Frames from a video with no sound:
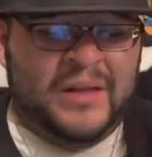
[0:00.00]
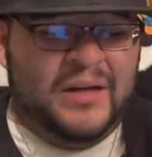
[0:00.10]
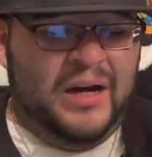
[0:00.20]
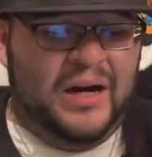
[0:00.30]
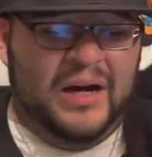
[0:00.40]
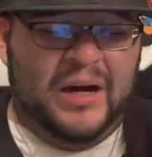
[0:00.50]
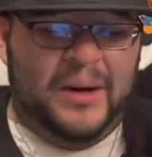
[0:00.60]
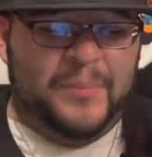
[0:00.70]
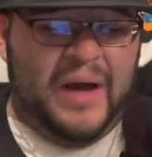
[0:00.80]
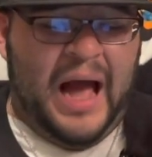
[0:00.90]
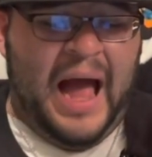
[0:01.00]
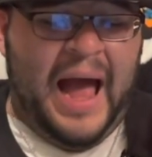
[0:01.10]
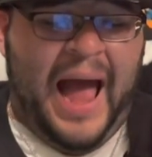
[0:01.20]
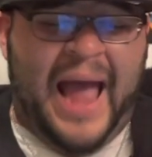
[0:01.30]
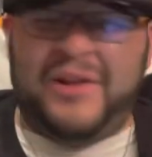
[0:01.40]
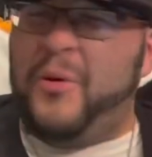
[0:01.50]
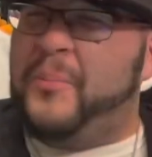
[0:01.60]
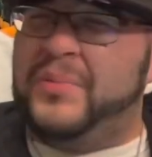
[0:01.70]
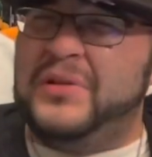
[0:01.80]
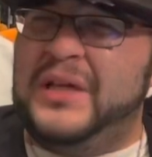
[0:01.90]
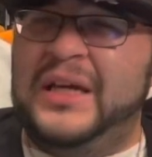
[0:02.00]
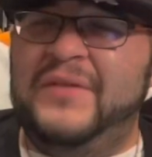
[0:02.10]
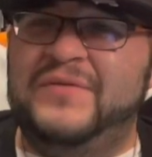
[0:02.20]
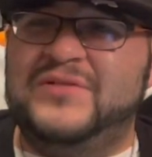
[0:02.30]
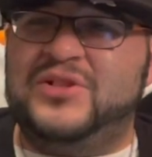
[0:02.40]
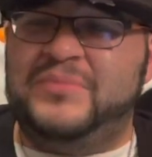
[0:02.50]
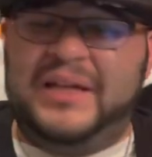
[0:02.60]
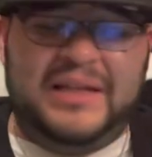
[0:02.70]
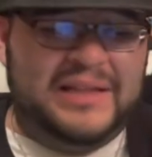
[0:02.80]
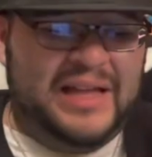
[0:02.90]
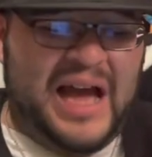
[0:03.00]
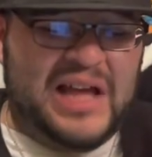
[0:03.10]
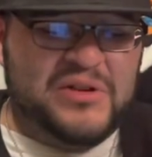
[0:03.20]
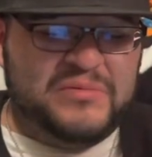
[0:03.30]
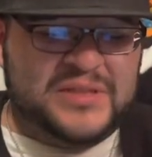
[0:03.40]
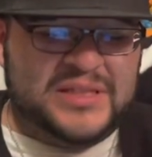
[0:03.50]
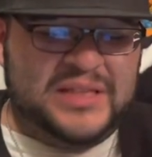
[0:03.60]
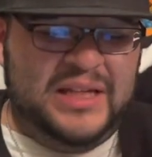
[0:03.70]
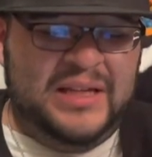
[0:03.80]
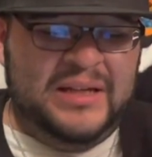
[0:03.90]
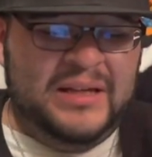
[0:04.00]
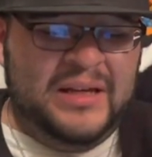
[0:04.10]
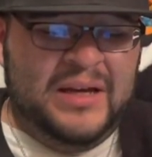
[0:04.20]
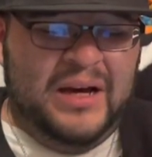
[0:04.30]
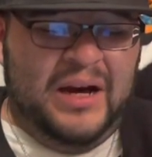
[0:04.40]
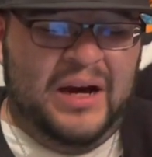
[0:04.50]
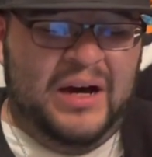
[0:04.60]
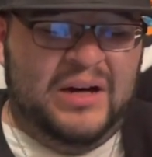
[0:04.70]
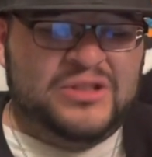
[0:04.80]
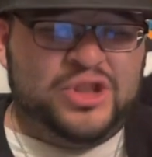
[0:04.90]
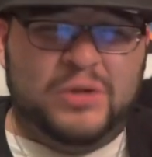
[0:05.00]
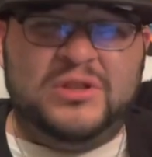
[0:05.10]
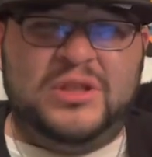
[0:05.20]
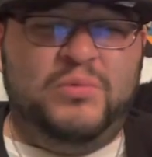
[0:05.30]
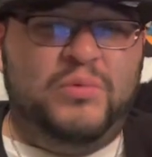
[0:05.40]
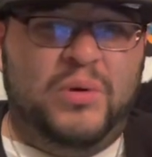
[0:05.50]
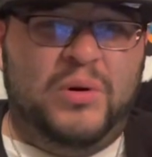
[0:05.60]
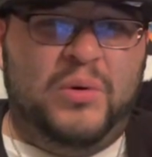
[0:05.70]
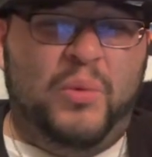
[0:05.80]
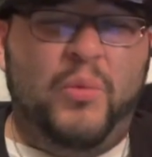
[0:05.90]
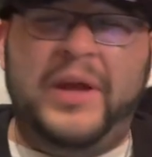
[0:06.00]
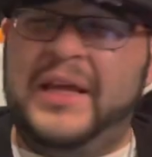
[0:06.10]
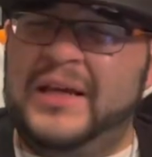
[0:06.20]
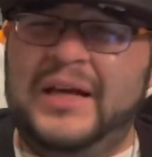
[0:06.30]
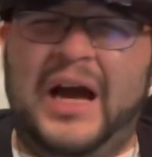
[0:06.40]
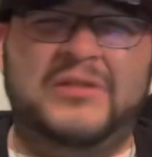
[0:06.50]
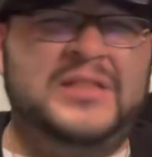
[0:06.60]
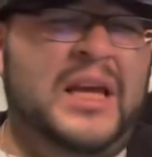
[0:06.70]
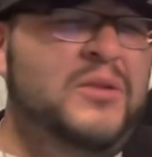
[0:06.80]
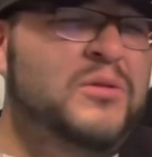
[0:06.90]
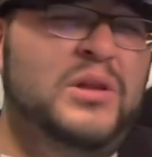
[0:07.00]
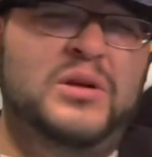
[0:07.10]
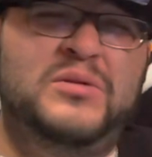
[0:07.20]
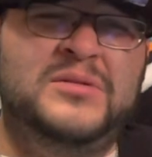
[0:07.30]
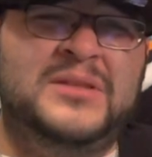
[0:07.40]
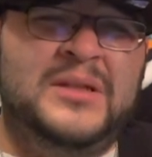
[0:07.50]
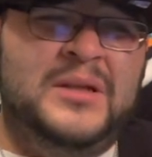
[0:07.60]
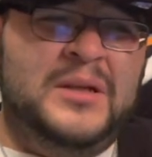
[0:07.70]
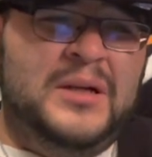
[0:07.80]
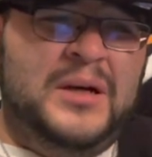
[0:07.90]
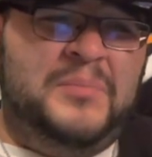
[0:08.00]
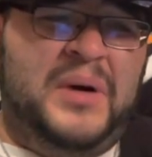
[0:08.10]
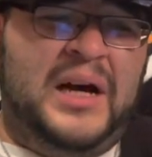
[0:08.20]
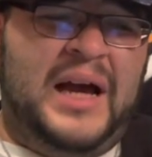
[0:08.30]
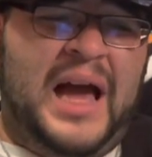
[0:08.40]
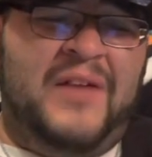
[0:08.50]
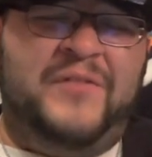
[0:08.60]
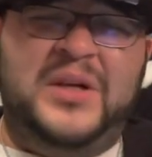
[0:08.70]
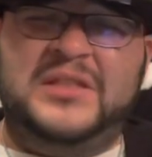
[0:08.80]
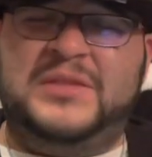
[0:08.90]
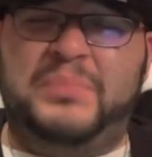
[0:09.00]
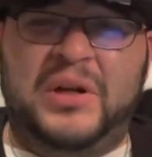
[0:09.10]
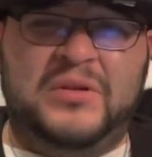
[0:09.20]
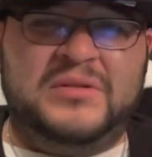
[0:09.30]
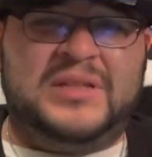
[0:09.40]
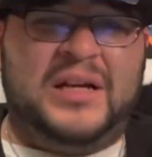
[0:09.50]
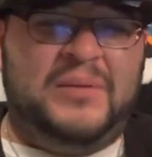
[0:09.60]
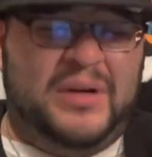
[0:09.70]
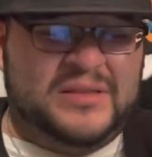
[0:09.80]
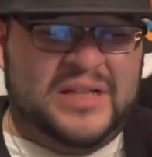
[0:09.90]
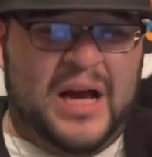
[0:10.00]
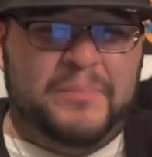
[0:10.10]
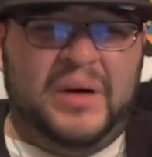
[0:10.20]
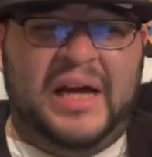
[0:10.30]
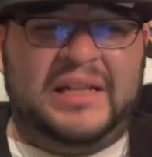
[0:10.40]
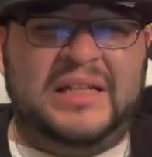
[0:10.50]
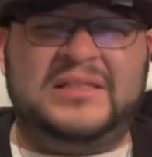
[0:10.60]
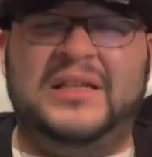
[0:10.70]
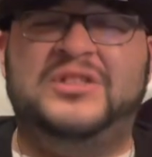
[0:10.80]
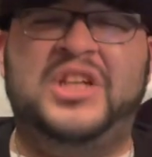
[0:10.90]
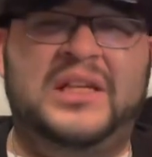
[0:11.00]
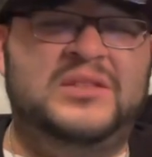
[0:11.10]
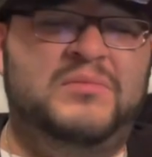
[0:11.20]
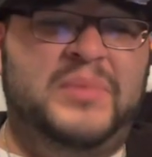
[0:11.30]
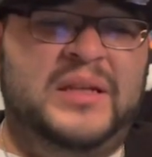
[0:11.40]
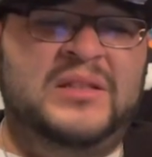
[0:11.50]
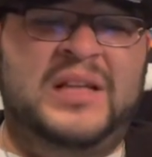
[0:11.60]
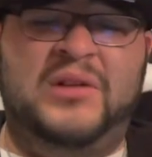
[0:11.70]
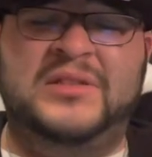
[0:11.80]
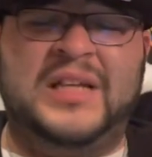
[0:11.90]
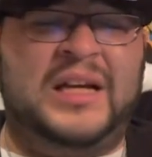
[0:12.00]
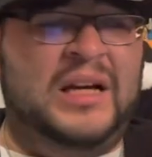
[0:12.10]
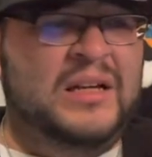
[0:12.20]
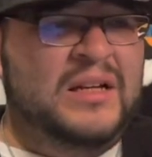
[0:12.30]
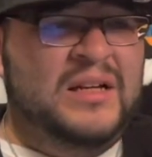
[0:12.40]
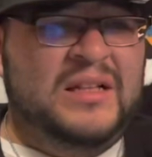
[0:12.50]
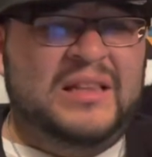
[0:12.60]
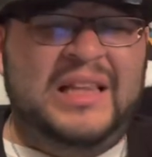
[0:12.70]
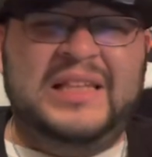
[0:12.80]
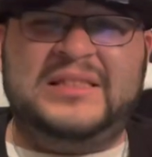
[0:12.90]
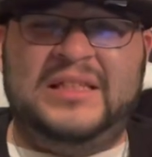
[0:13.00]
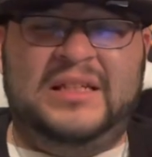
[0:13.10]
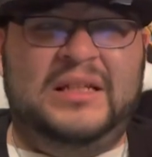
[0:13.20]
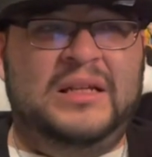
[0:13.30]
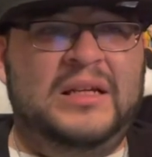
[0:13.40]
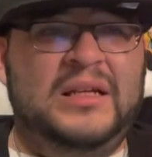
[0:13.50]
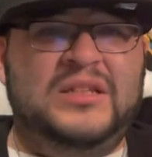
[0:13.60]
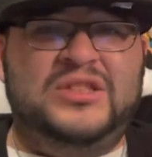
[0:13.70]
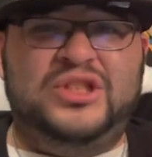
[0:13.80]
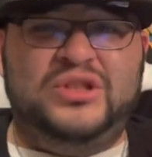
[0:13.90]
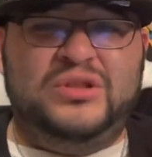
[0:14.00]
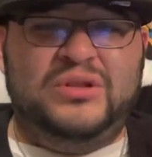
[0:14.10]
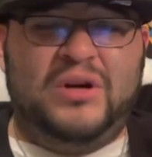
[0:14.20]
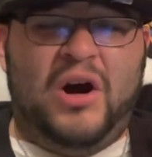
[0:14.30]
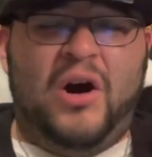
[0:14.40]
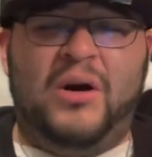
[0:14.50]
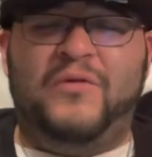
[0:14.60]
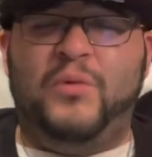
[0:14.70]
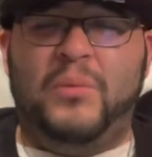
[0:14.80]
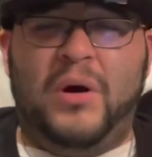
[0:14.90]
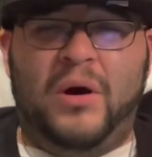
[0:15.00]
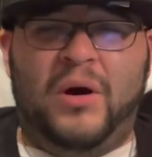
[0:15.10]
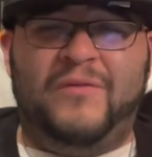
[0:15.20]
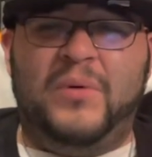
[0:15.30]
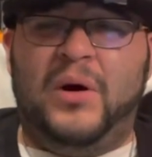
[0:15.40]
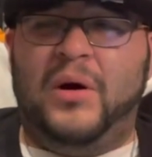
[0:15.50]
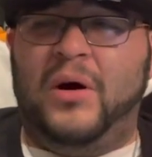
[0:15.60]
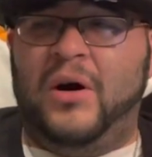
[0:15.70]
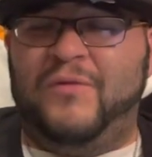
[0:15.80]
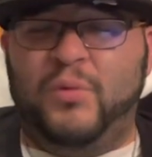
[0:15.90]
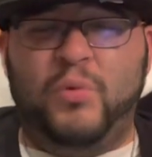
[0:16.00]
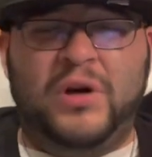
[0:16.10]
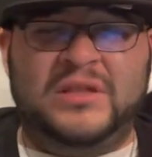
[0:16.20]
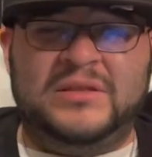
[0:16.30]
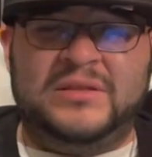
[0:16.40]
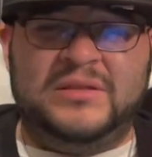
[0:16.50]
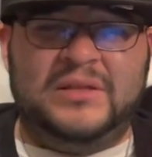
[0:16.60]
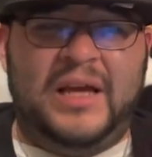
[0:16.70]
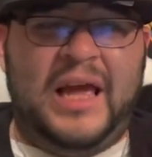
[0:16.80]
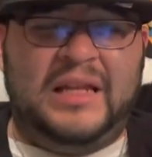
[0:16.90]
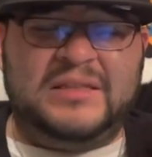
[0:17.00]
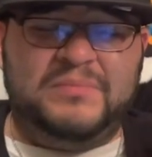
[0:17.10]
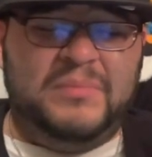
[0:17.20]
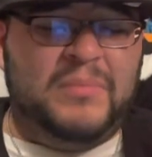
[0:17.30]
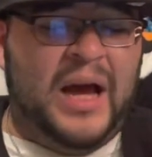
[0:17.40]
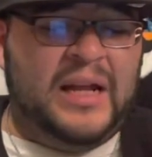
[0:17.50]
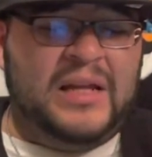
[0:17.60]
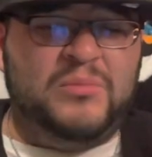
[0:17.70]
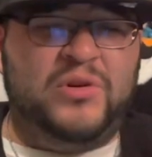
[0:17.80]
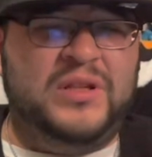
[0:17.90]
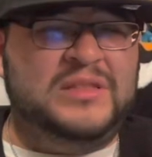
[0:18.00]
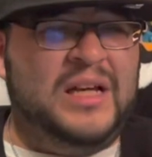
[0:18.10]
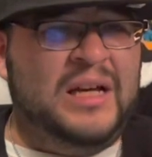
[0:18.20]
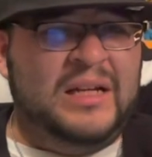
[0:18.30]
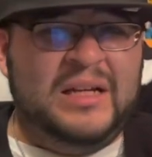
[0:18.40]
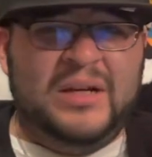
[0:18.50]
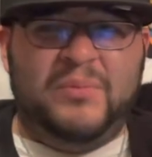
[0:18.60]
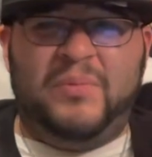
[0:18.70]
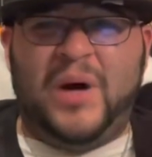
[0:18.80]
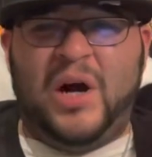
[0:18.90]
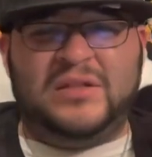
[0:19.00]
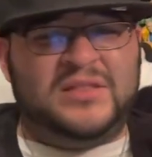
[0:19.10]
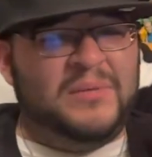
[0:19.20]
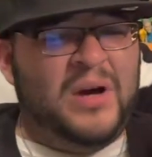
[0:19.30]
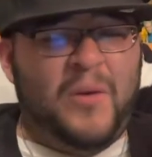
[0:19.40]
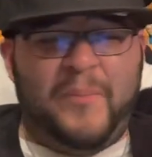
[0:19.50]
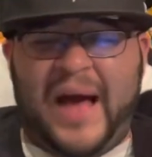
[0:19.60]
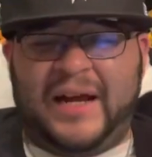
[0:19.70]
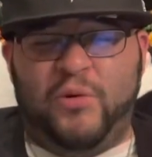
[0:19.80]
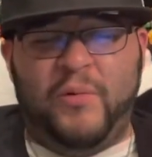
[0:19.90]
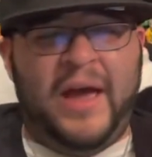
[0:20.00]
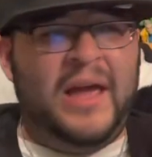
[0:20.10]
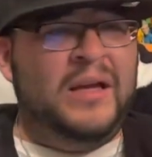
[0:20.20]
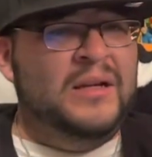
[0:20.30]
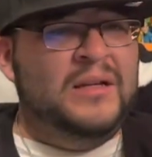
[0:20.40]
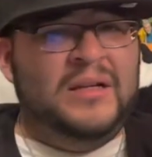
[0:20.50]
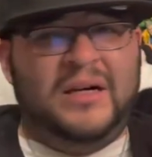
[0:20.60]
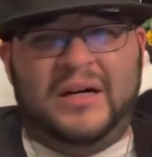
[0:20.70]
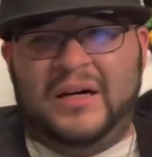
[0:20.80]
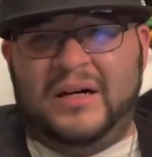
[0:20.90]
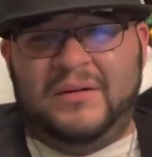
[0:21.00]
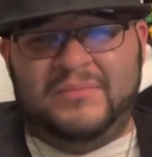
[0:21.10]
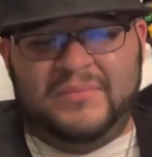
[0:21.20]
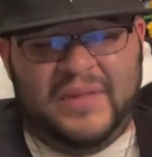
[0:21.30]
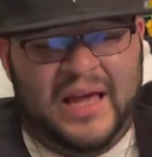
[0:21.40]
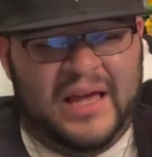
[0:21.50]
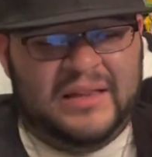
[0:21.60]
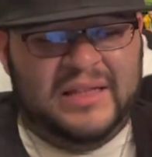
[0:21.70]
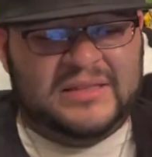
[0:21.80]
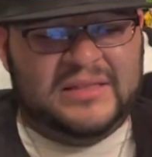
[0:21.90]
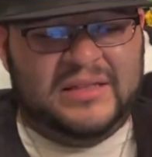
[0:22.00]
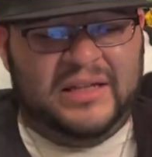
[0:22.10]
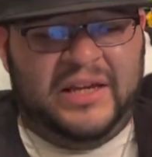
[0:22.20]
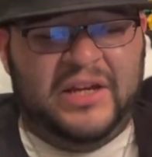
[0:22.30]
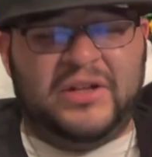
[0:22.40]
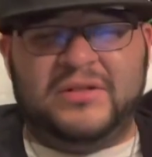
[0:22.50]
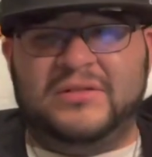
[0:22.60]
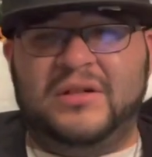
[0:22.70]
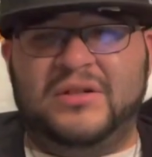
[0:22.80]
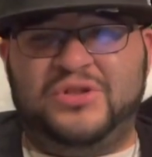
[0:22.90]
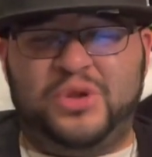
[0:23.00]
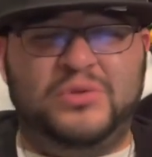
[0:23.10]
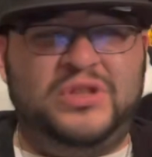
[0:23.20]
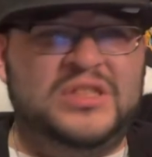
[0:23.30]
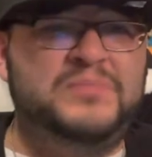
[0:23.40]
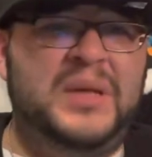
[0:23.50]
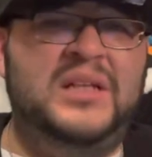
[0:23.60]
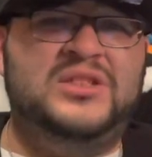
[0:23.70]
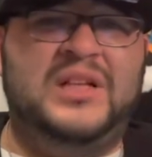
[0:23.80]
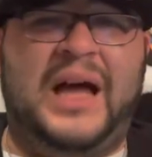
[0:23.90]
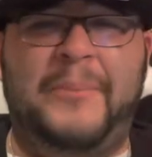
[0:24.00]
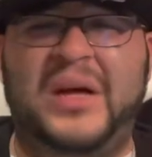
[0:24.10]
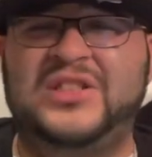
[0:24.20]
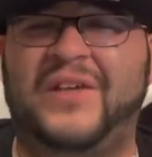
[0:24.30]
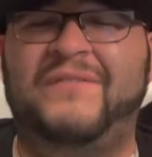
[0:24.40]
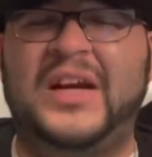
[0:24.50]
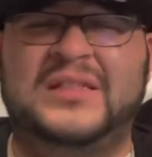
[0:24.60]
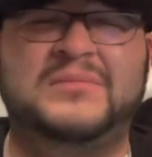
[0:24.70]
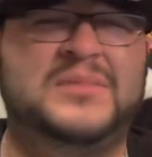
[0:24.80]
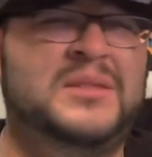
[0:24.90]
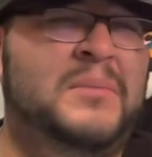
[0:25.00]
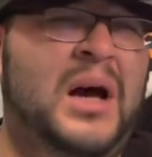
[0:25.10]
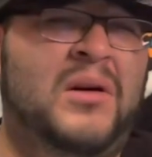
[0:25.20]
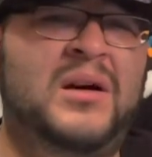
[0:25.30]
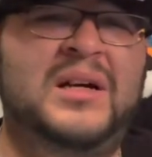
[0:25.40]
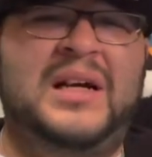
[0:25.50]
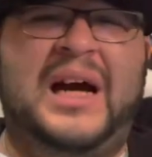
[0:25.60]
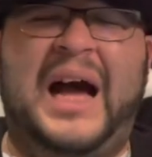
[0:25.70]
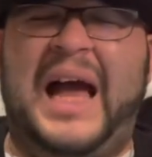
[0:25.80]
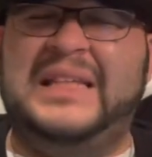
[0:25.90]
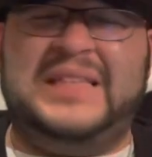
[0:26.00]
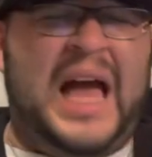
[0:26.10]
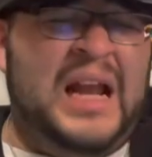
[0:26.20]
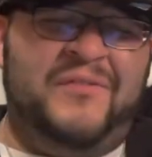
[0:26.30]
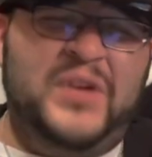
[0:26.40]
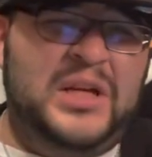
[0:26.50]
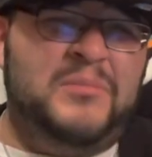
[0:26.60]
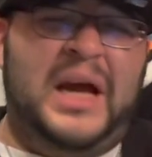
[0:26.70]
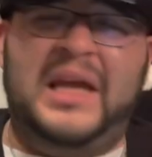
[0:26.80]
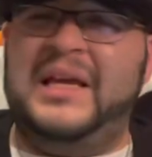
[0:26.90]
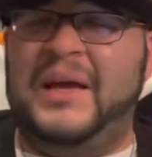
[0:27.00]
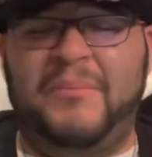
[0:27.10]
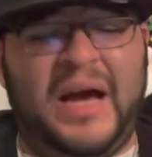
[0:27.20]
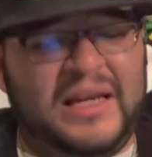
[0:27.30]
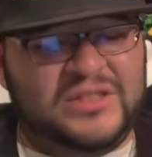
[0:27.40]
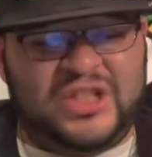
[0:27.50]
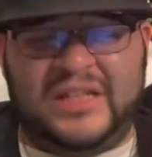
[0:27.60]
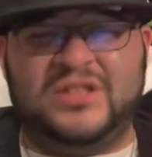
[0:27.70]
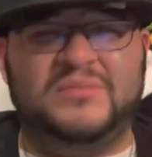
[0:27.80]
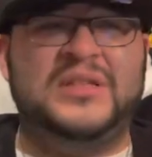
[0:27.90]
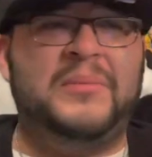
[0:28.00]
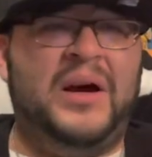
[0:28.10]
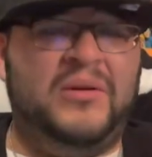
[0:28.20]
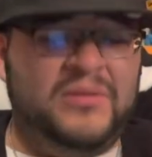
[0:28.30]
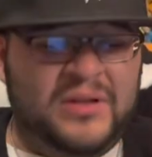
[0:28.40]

um, I I don't believe. To me, I don't see uh Shoji uh, winning. I'll say he will lose but I have a feeling Spinner is gonna come on top, but I think he's gonna change a bit. You know, he's not gonna listen to off off off one in his mind anymore. He's gonna probably somehow back away um and listen and hear uh, Shoji's speech. I bet you affects him somehow. I had a feeling it might it might change him somehow